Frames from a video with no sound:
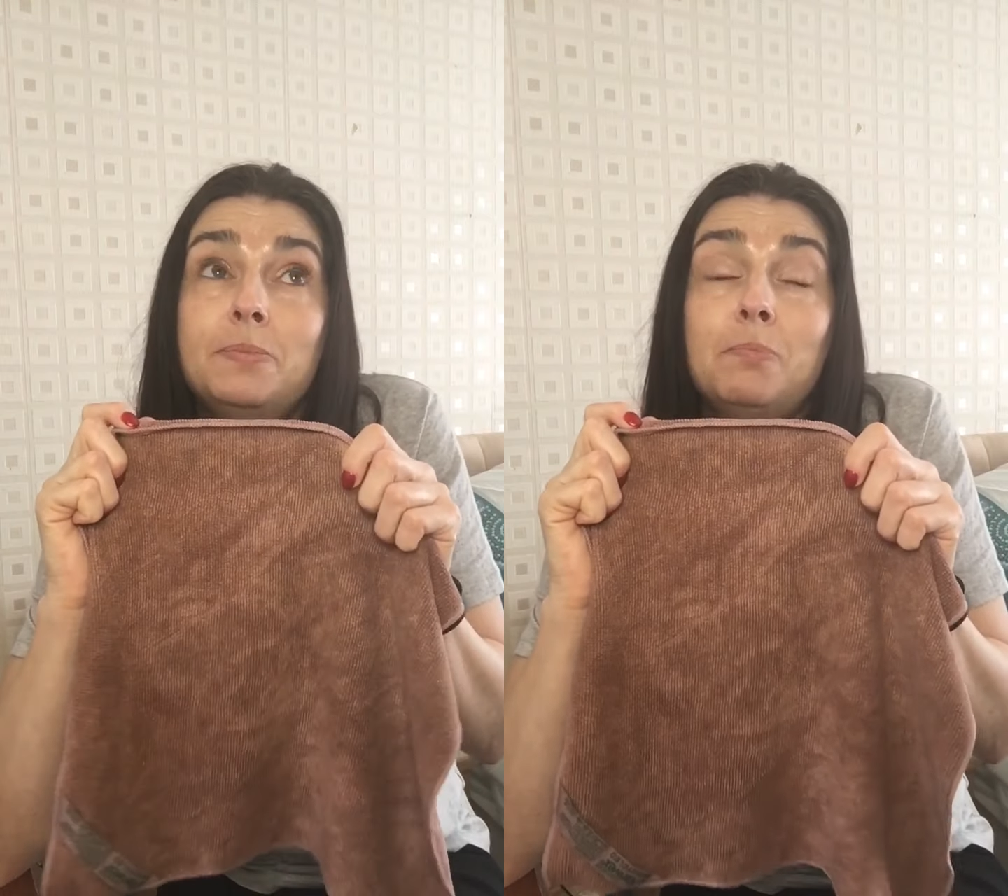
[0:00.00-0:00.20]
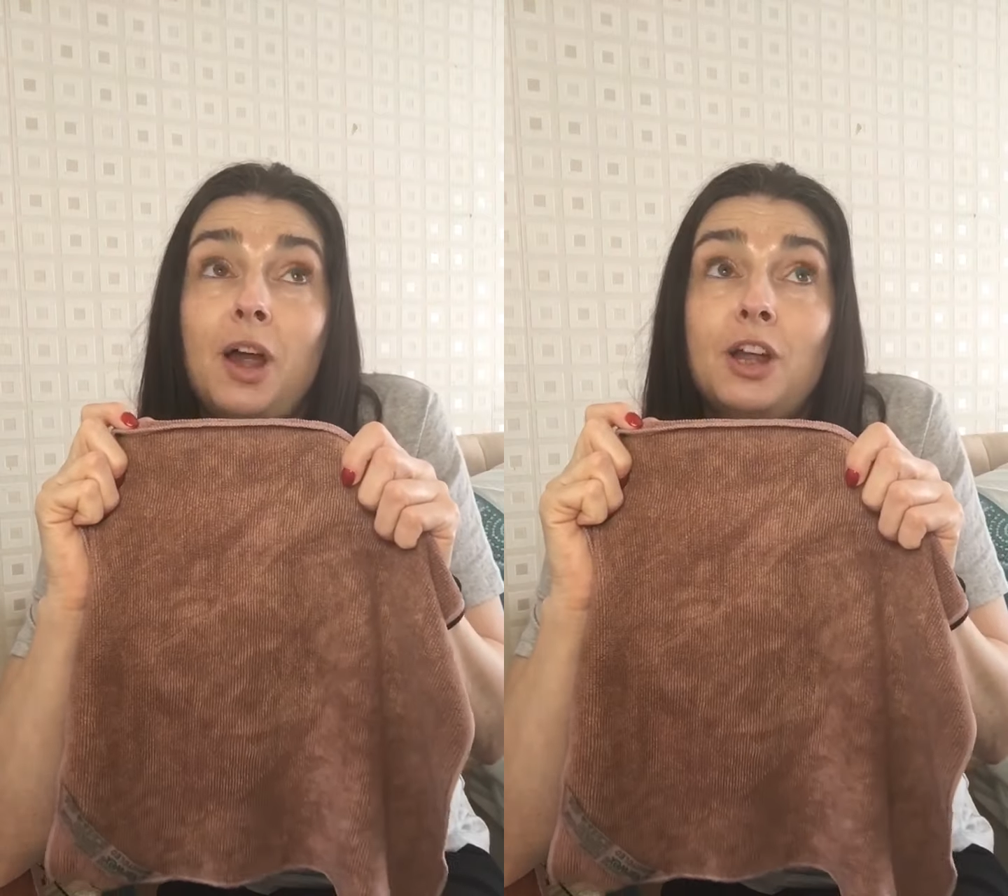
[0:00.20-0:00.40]

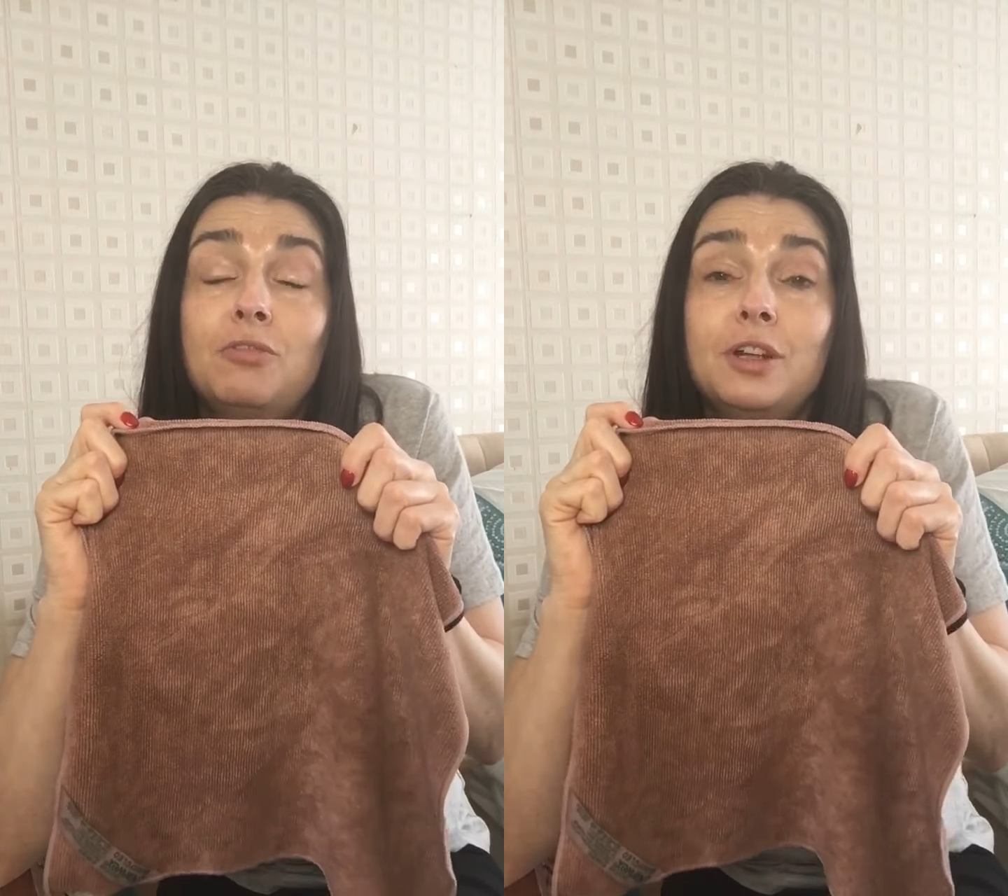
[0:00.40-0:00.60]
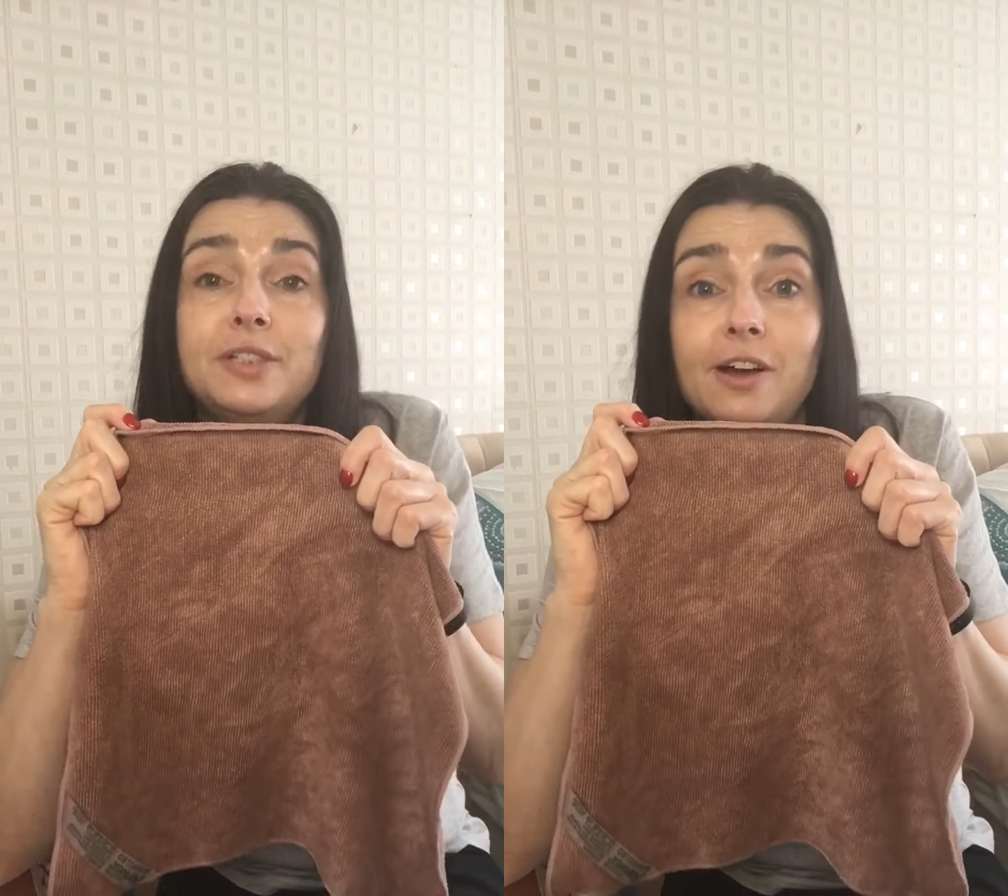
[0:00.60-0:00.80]

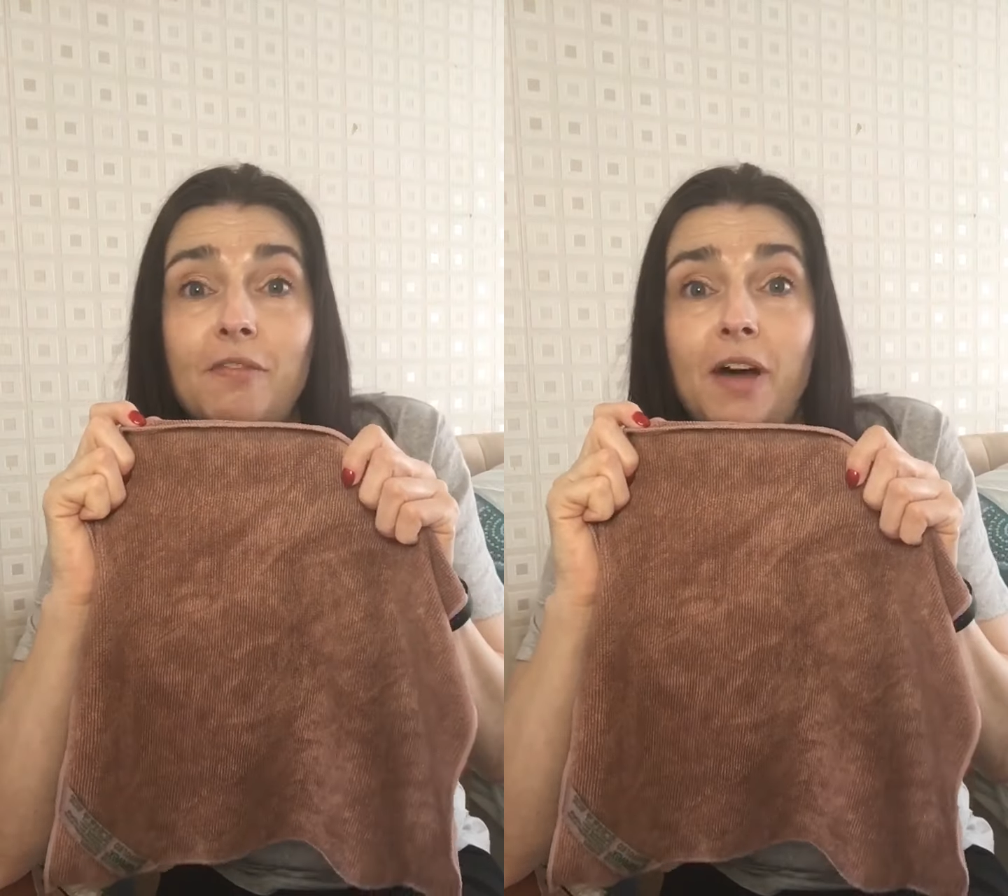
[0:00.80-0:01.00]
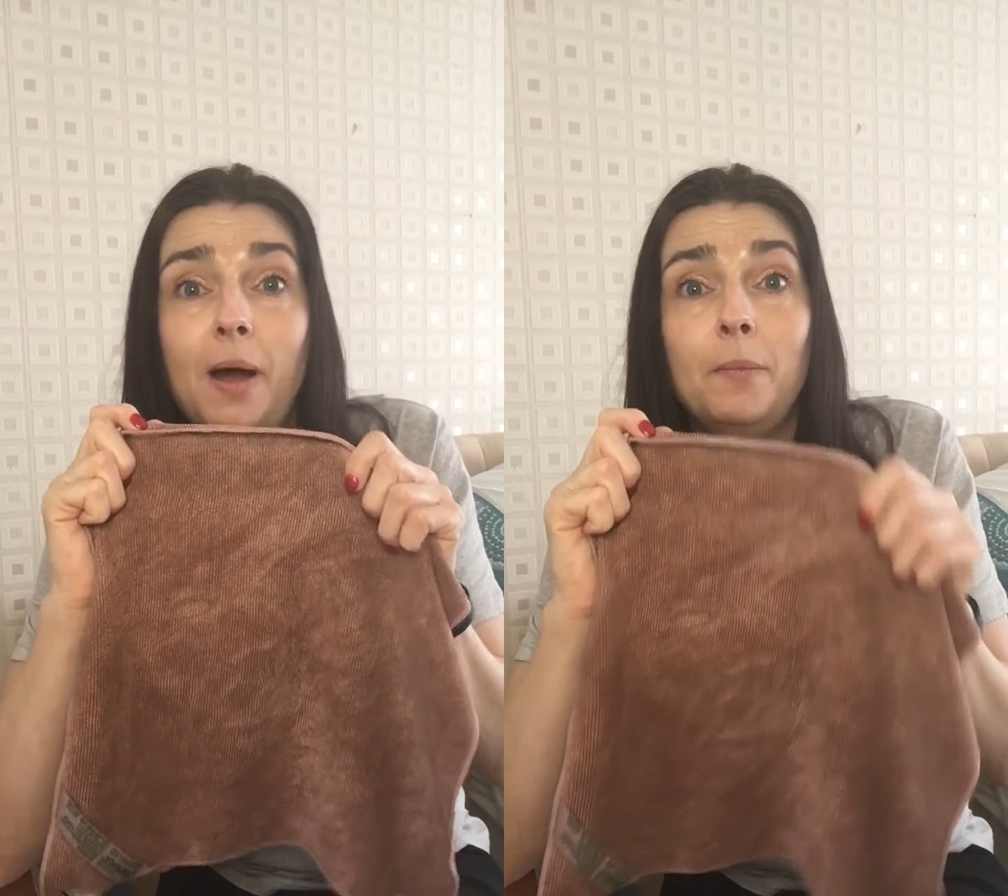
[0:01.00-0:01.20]
micro
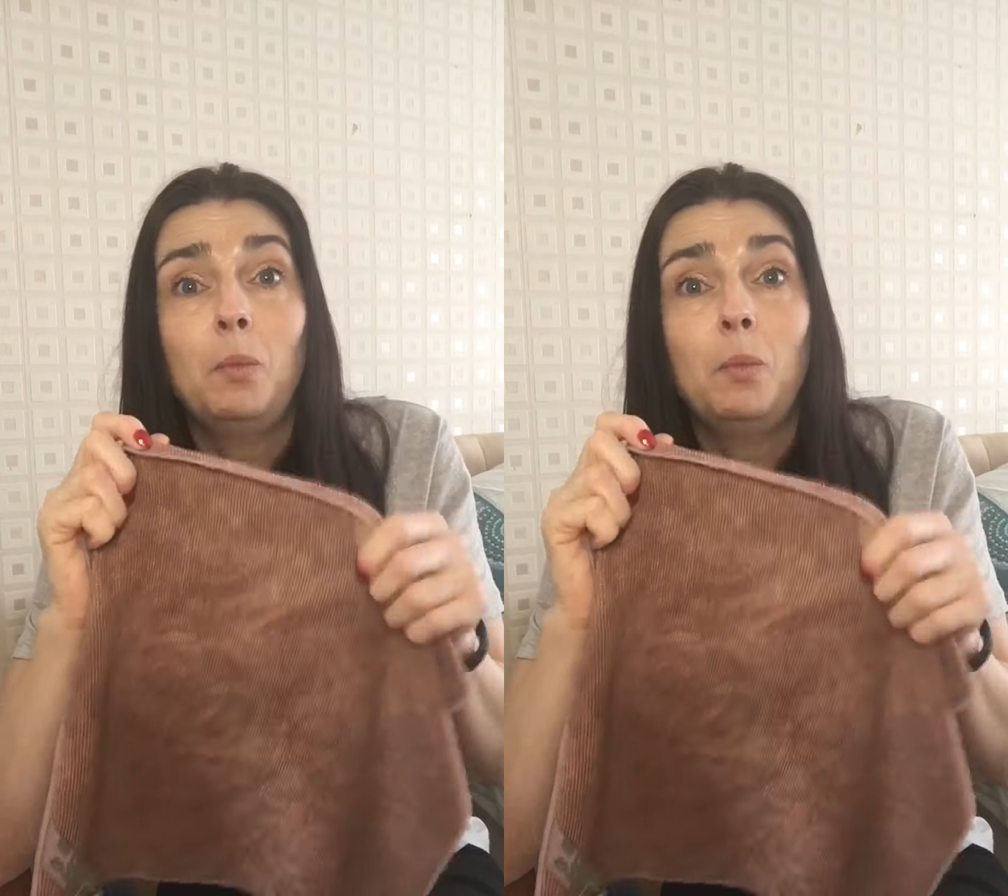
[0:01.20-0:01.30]
silver?